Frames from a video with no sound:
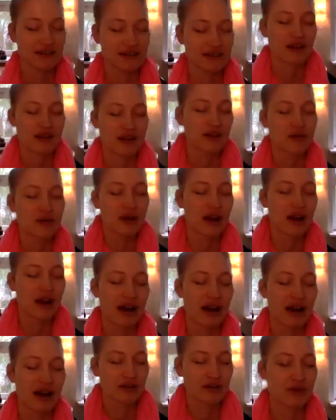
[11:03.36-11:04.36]
You
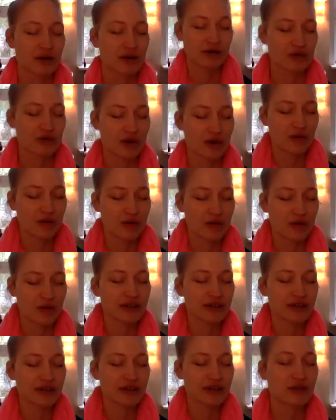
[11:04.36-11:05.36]
can't control,
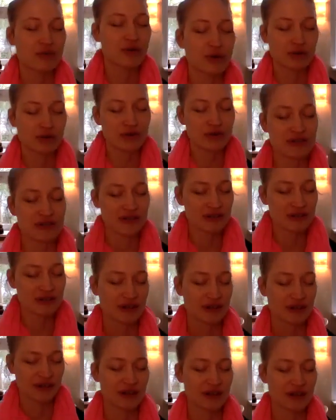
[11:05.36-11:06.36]
and you couldn't.
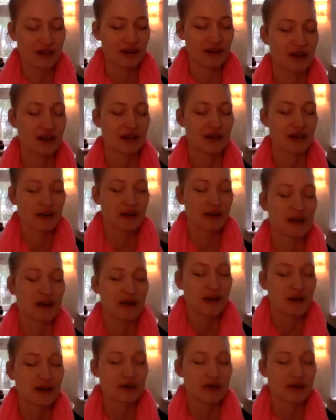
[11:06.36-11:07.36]

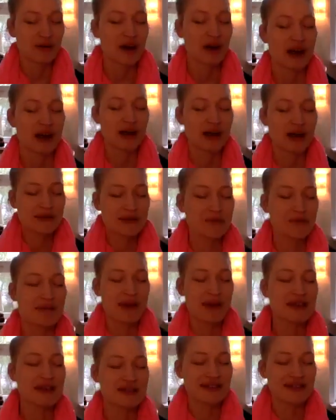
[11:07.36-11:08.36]
You can't
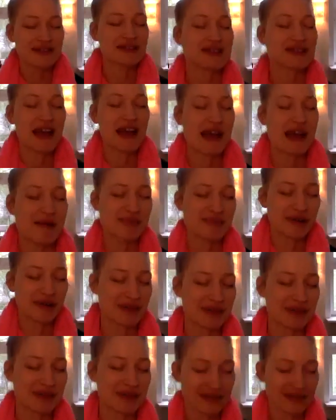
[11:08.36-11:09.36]
make it
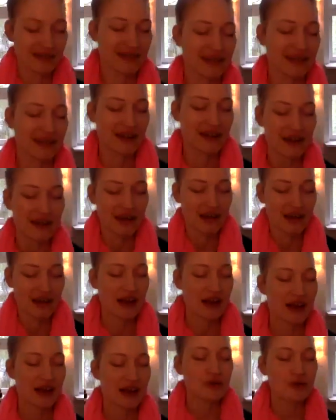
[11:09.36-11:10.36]
happen,
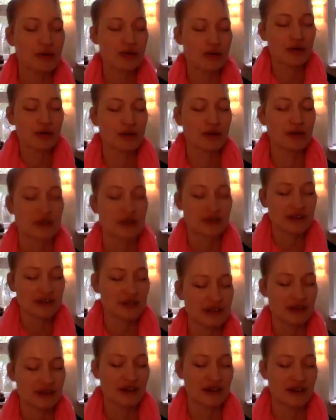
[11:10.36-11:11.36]
and you
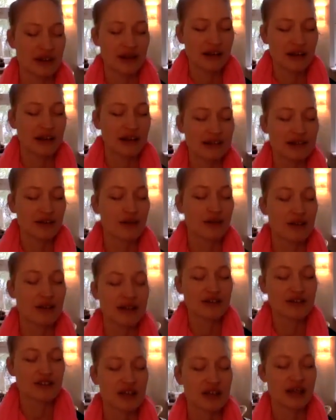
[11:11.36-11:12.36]
couldn't. So
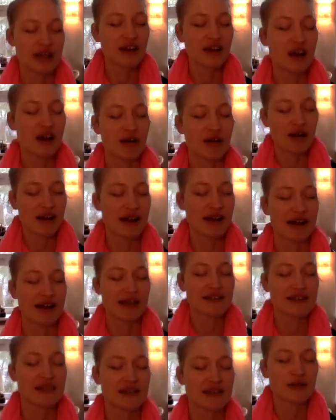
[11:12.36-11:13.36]
let's shake our
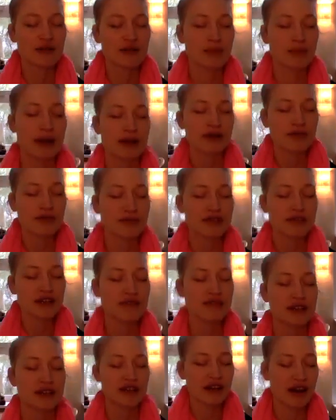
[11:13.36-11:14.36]
hands in a way of
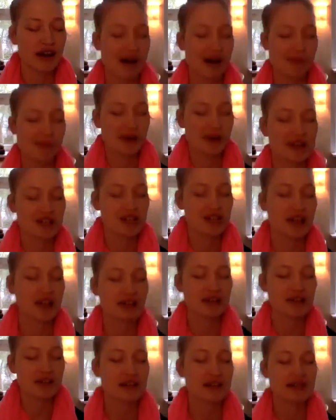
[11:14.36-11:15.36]
giving up and
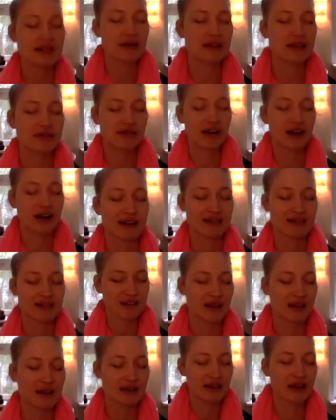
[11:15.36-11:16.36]
shake a little bit
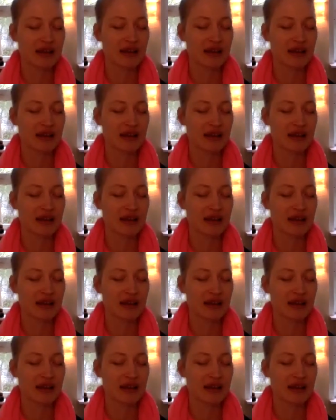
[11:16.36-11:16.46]
faster.